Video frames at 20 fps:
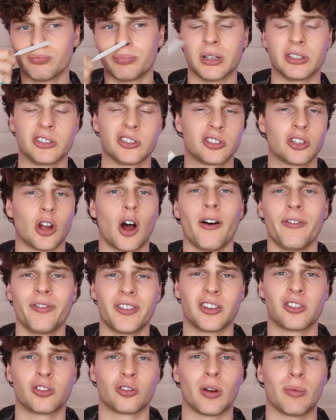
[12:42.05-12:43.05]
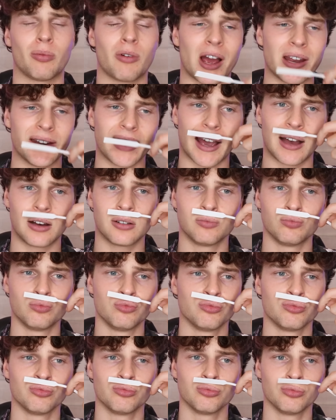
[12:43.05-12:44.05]
But just off this strip right now,
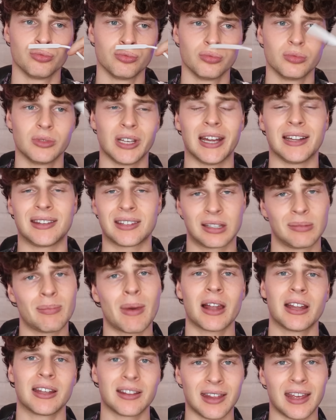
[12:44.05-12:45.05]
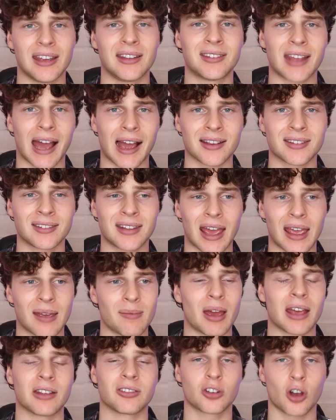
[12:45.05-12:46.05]
it's smelling the exact
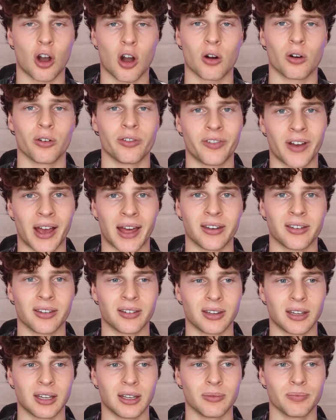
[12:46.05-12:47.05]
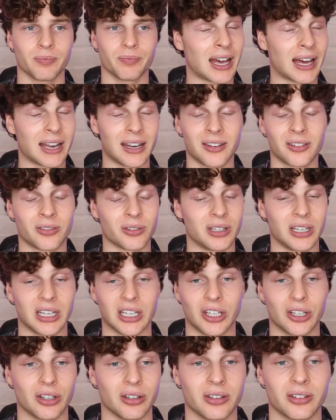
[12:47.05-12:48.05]
same as Coral Fantasy. That is
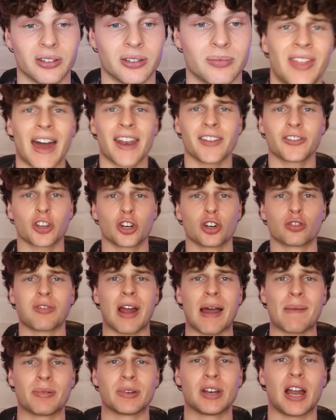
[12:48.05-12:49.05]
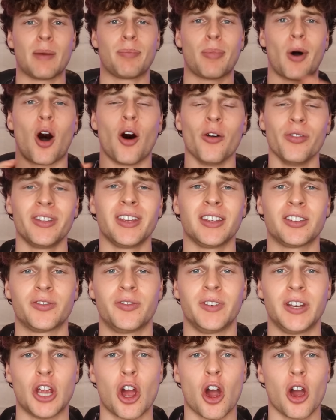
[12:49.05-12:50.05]
ridiculous. That is going to wrap it up on this
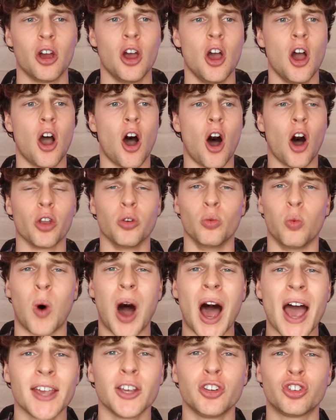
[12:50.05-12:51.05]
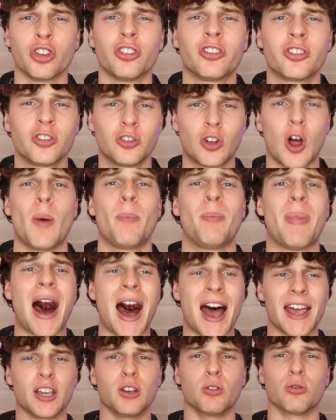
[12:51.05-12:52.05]
video on why you should stop
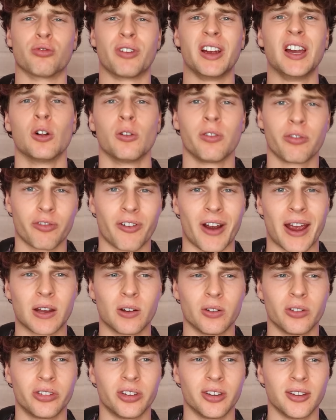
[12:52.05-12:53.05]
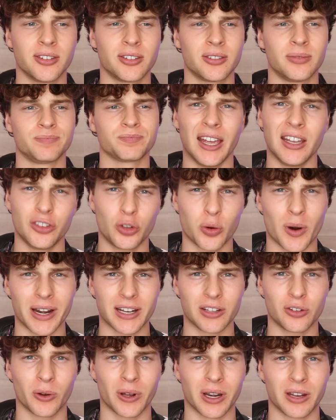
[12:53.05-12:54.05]
buying real fragrances in
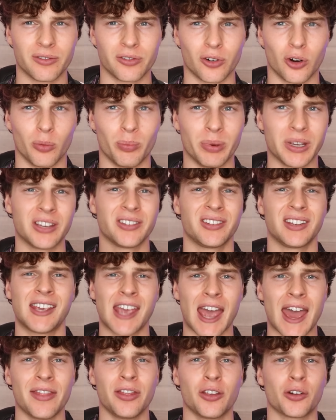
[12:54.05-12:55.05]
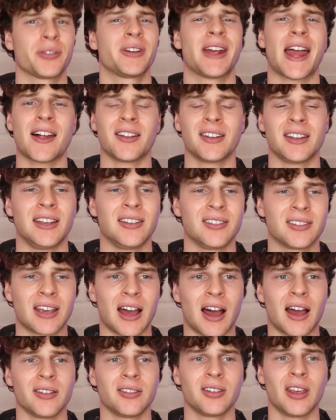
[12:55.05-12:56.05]
2024. Because again, the reality is,
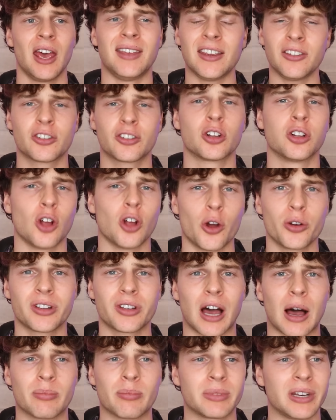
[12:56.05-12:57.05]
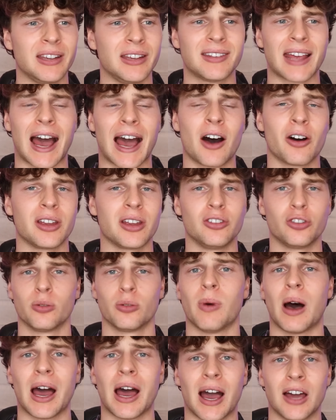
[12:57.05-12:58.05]
guys, these clone companies out in
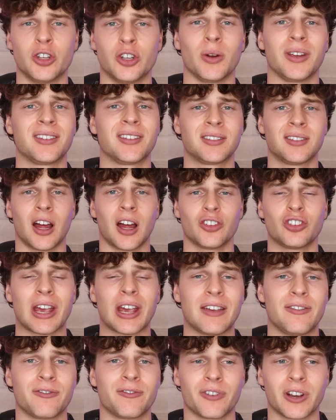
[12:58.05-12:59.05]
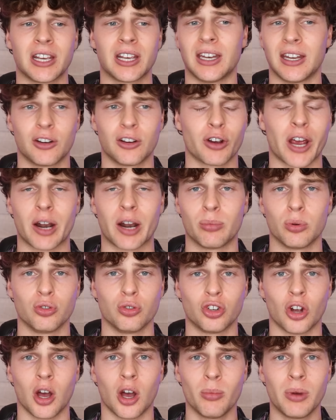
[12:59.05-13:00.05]
Dubai are doing such a freaking
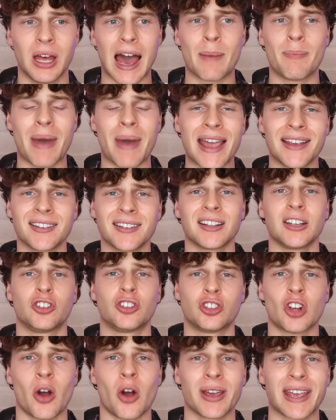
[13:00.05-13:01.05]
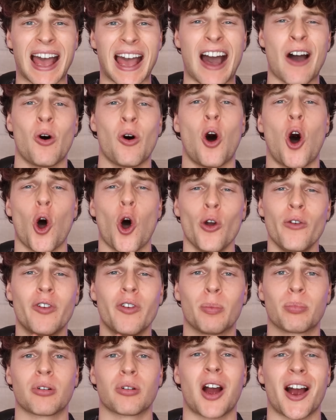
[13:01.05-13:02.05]
incredible job at basically showing how
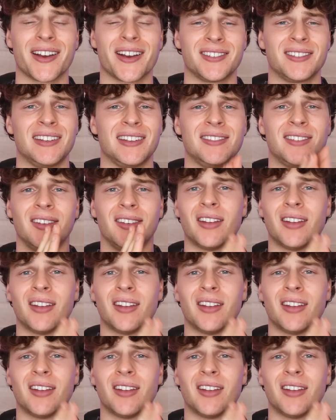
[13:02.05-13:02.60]
overpriced these